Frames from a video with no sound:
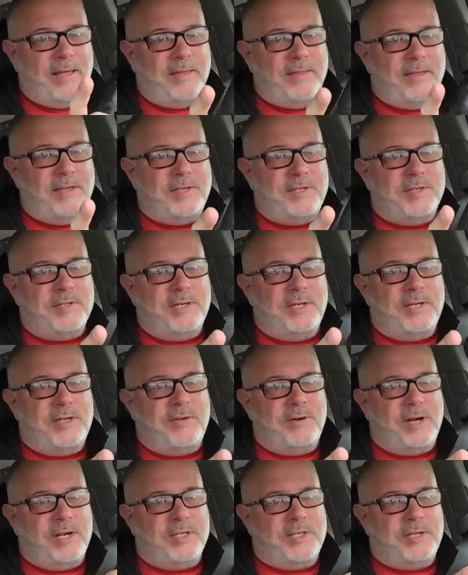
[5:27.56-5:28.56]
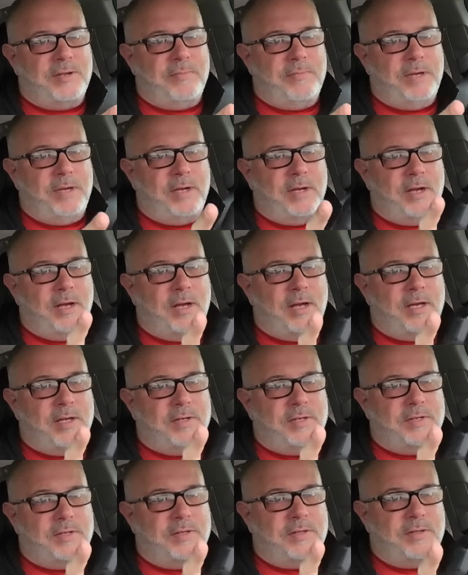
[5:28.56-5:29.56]
This is interesting
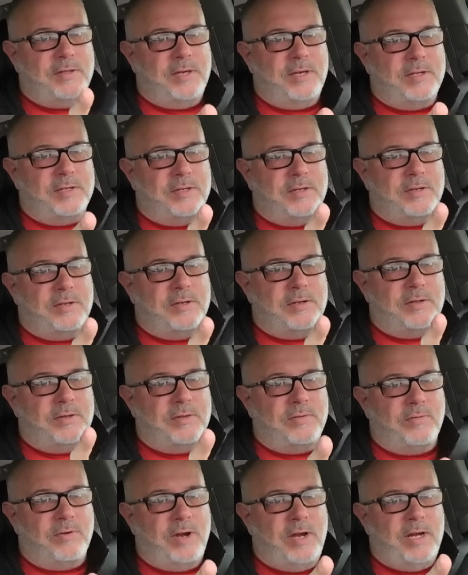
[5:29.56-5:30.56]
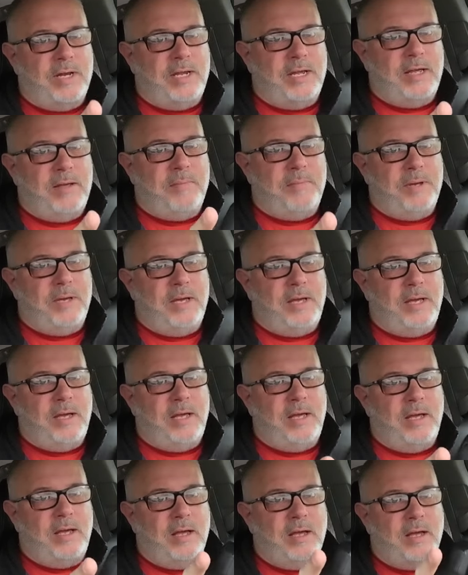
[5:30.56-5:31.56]
because this
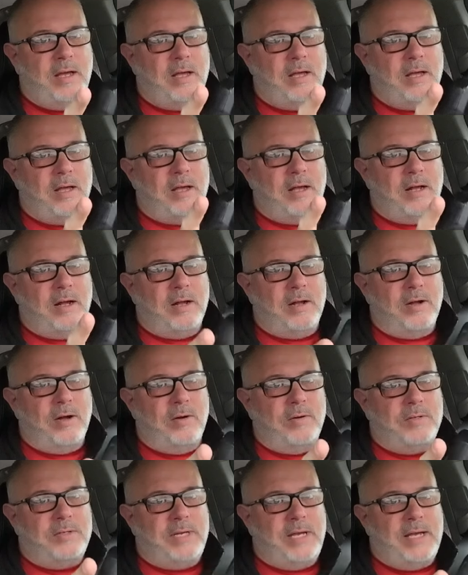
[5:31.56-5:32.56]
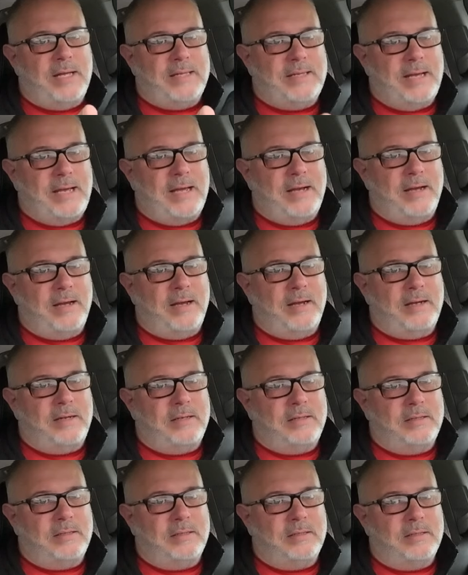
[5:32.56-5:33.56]
3dB ghost antenna,
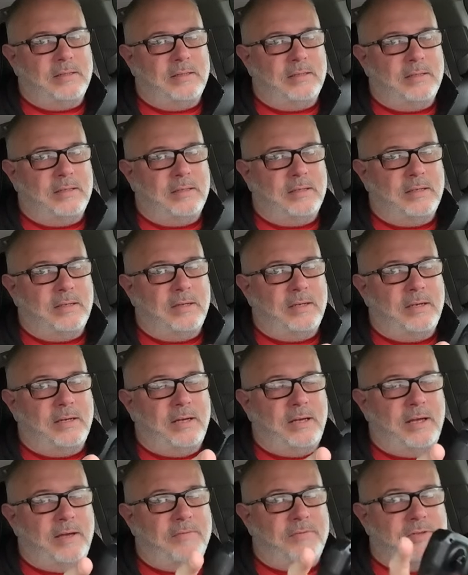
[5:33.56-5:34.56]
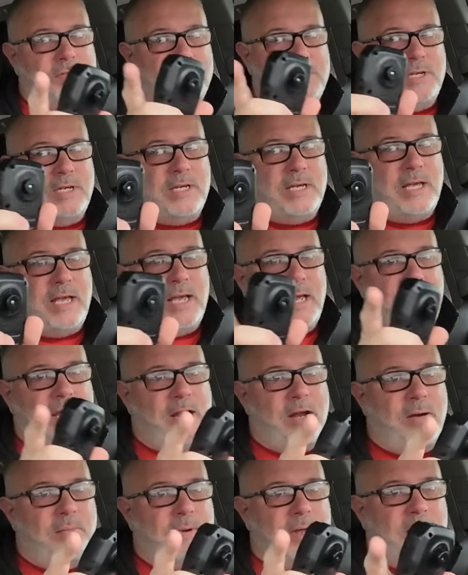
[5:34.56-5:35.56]
if she can't
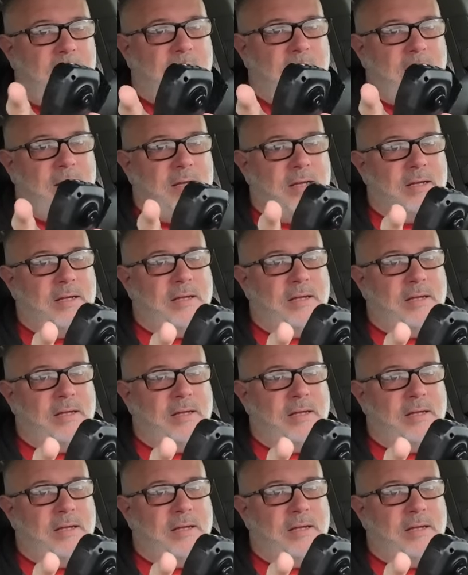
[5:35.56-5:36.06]
hear me,